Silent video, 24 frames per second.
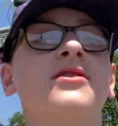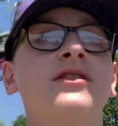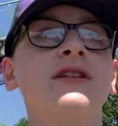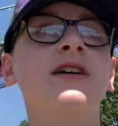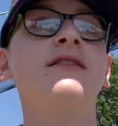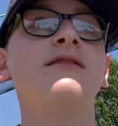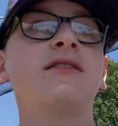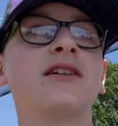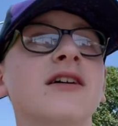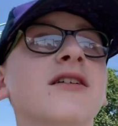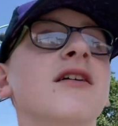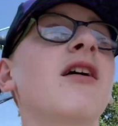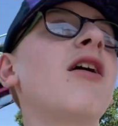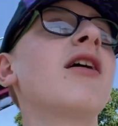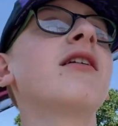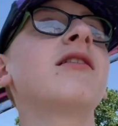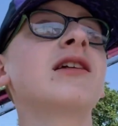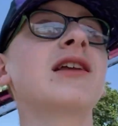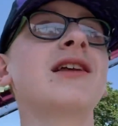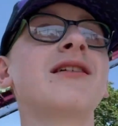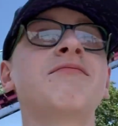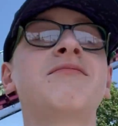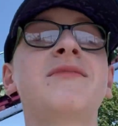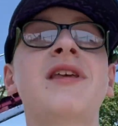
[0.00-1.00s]
There we go. I
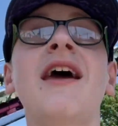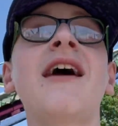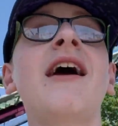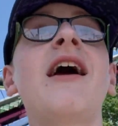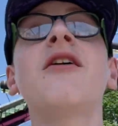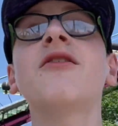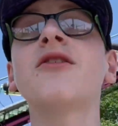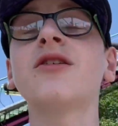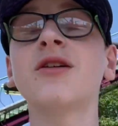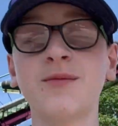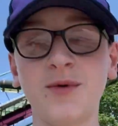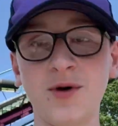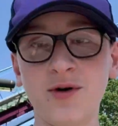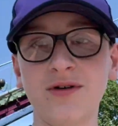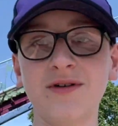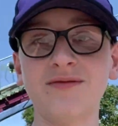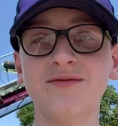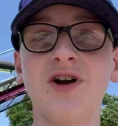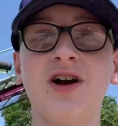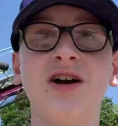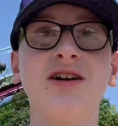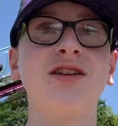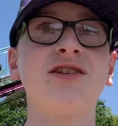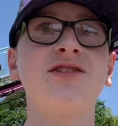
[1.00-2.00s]
am terrible with
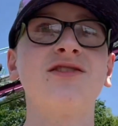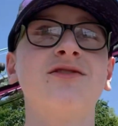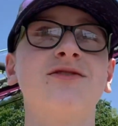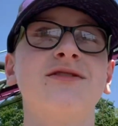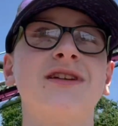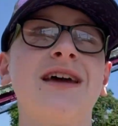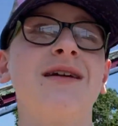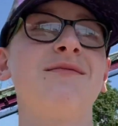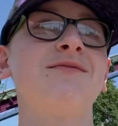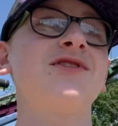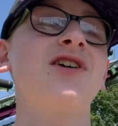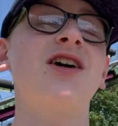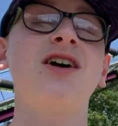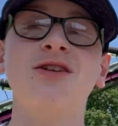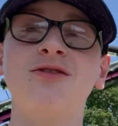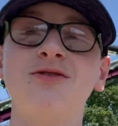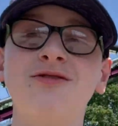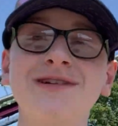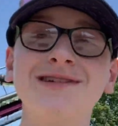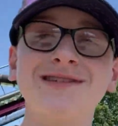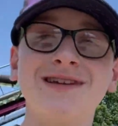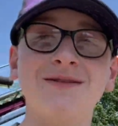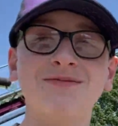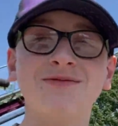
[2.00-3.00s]
dinosaur names. I
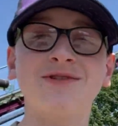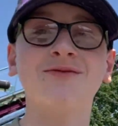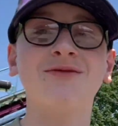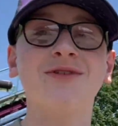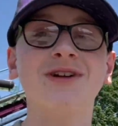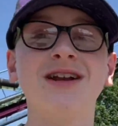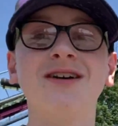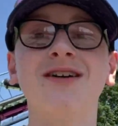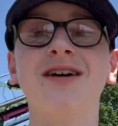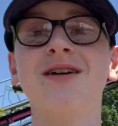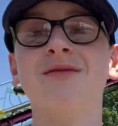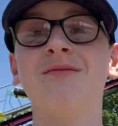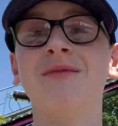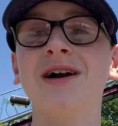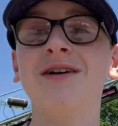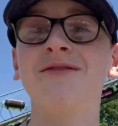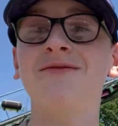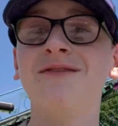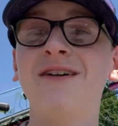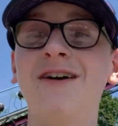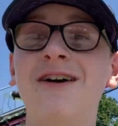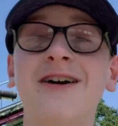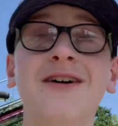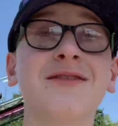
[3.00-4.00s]
always have to rely on my
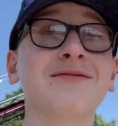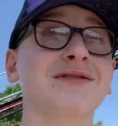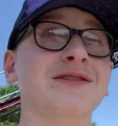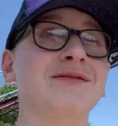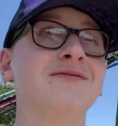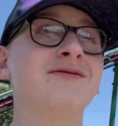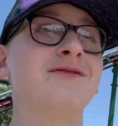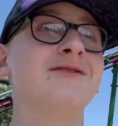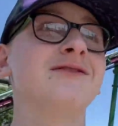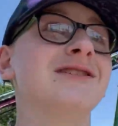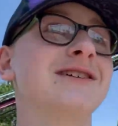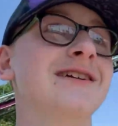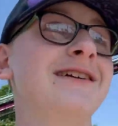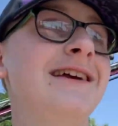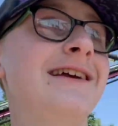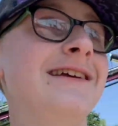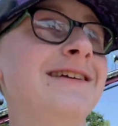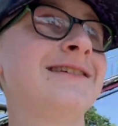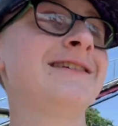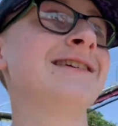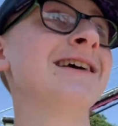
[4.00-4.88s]
father for these.